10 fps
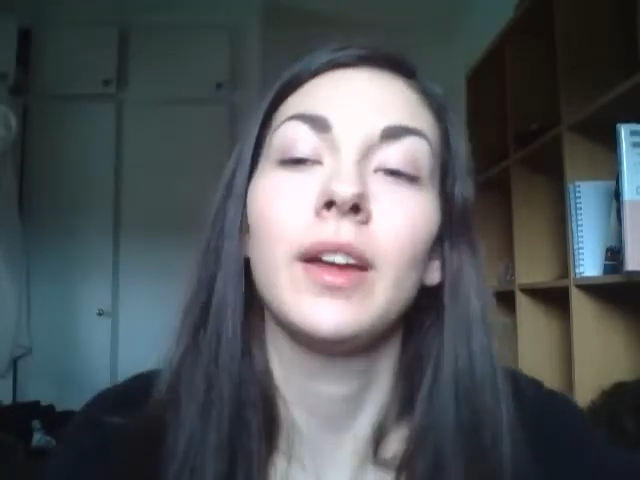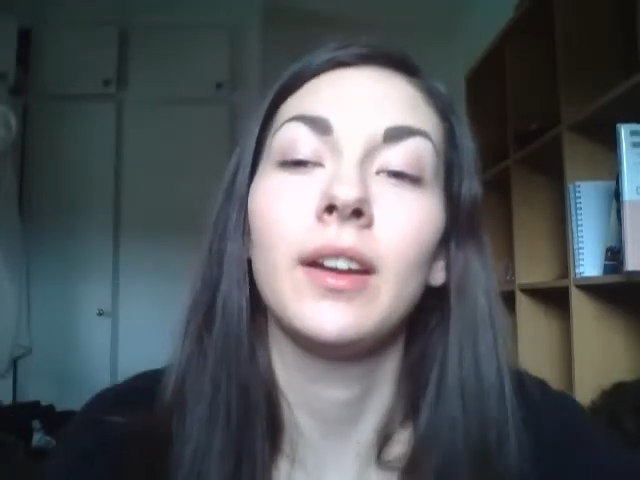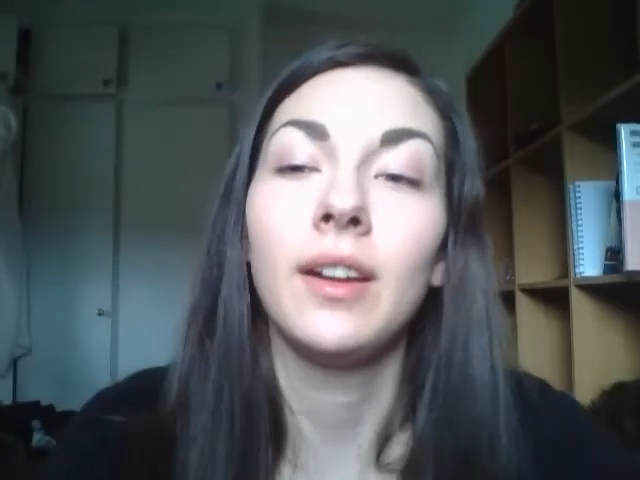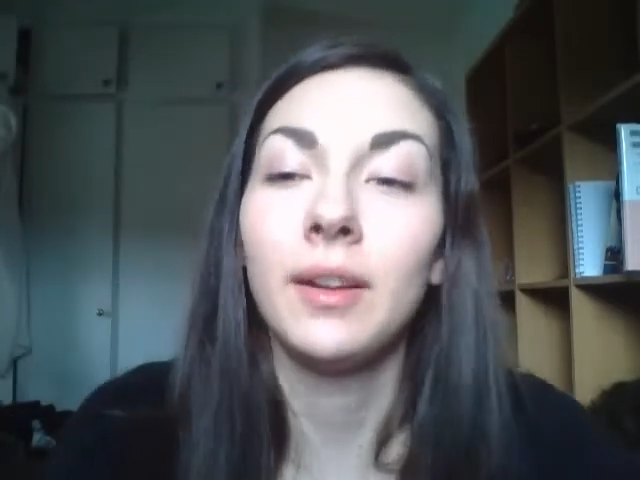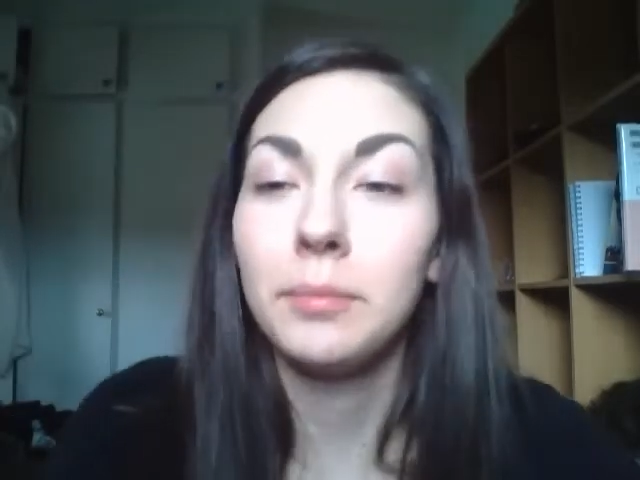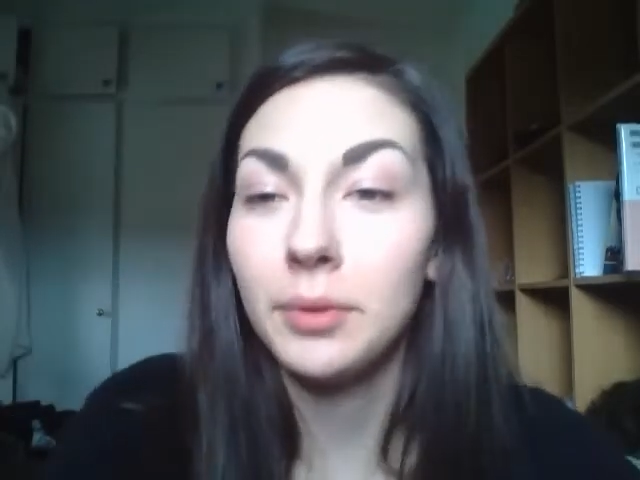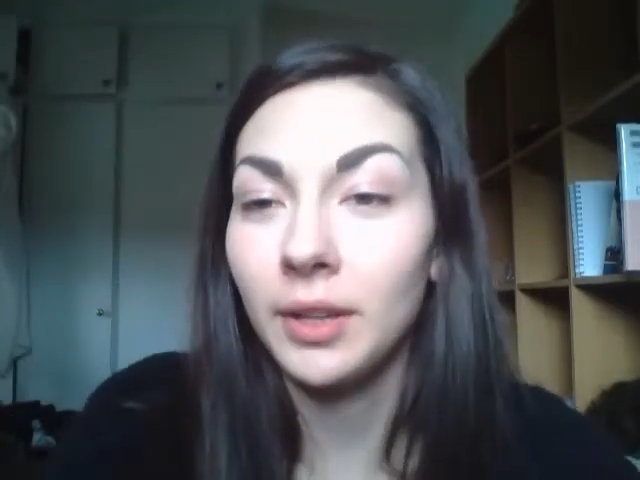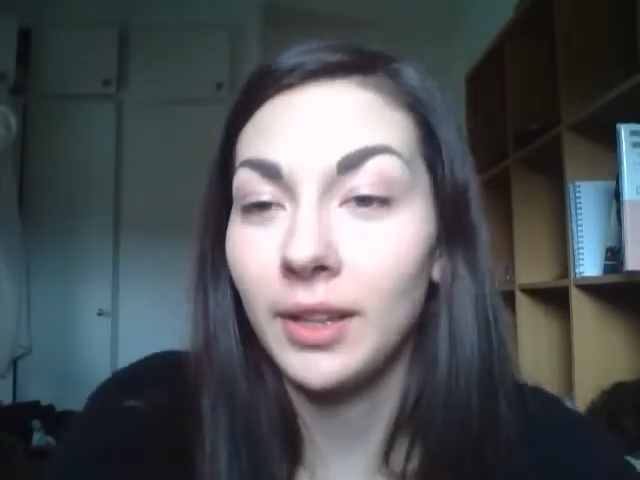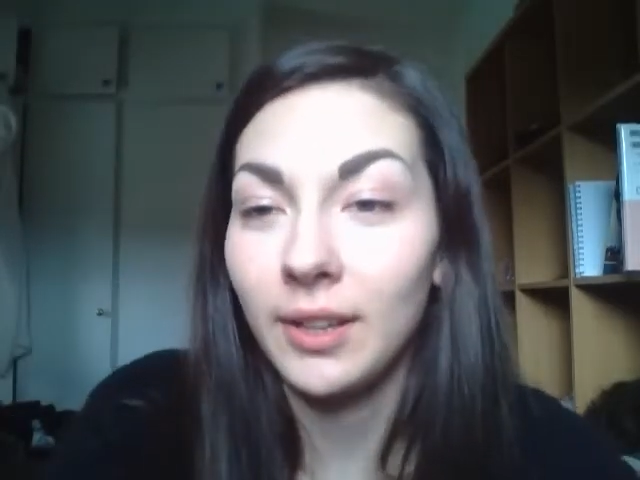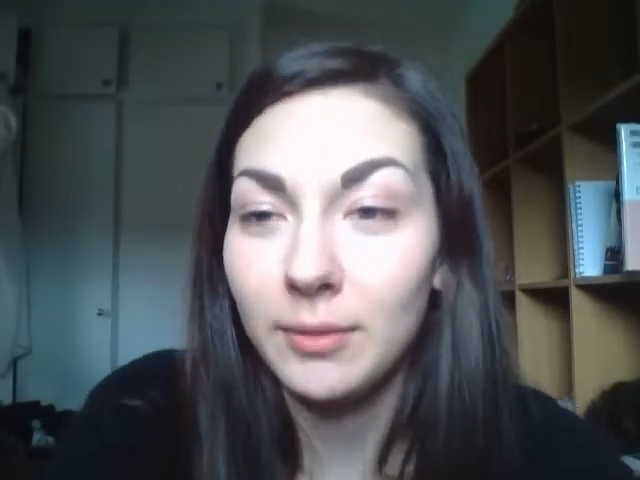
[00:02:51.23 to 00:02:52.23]
I'm
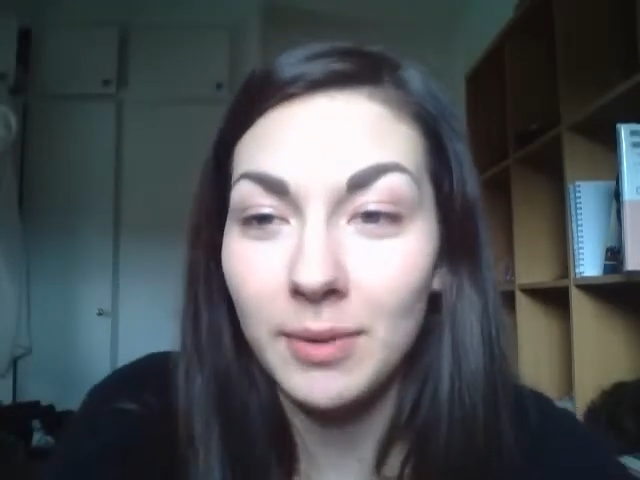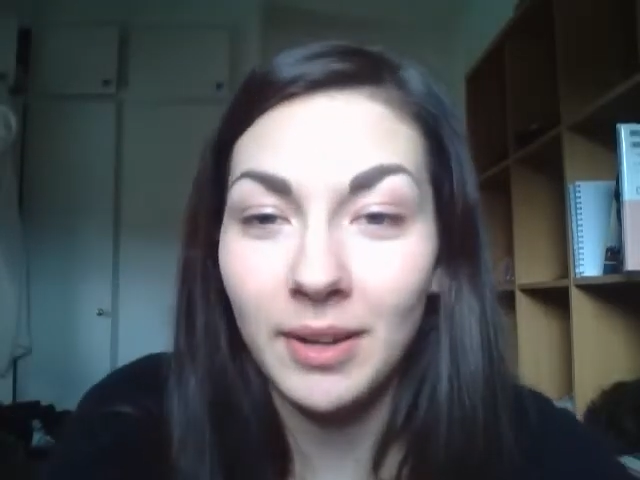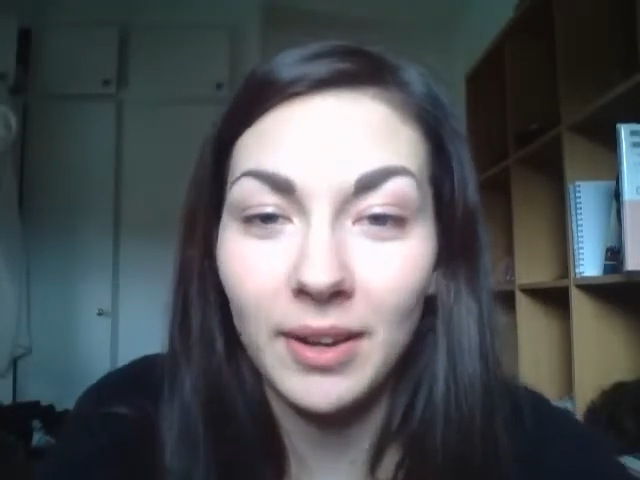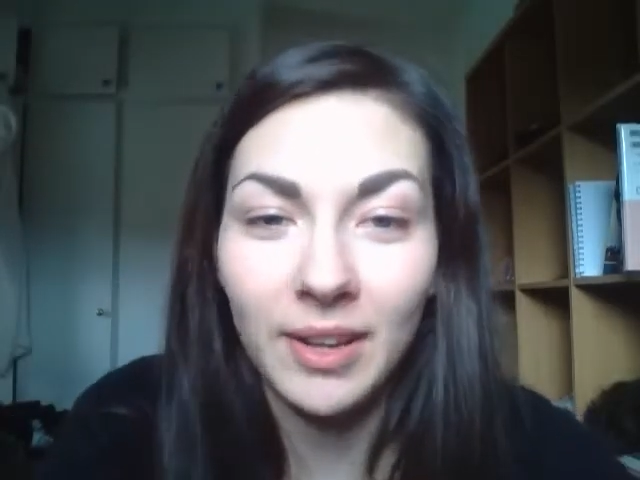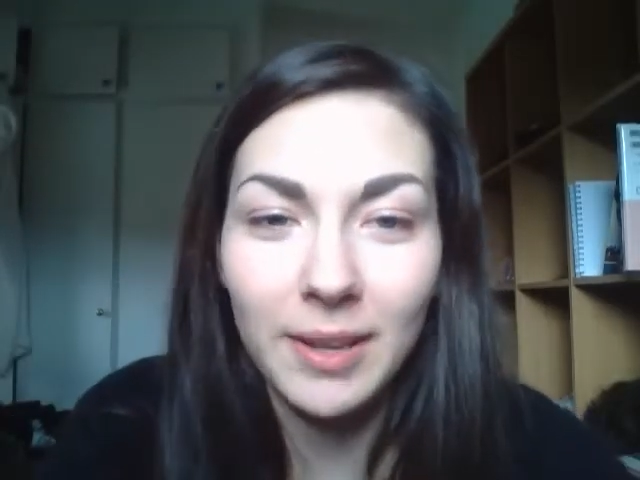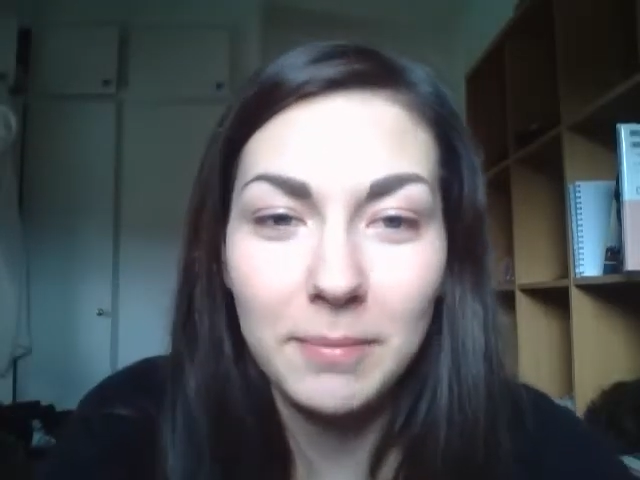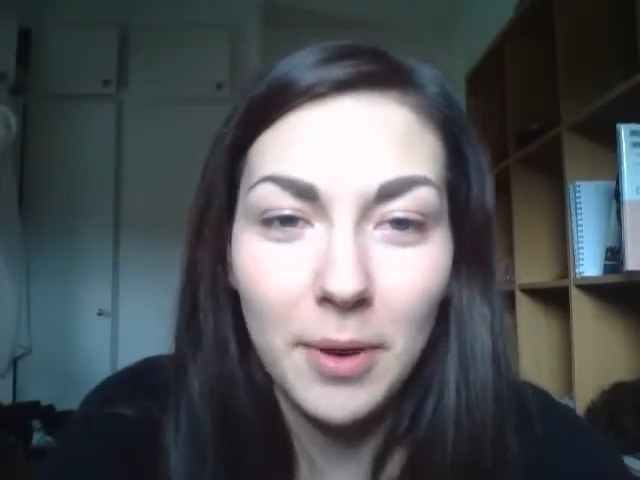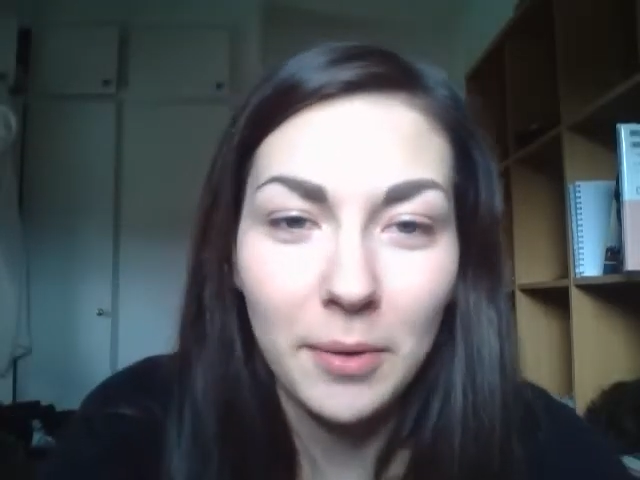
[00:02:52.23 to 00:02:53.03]
putting him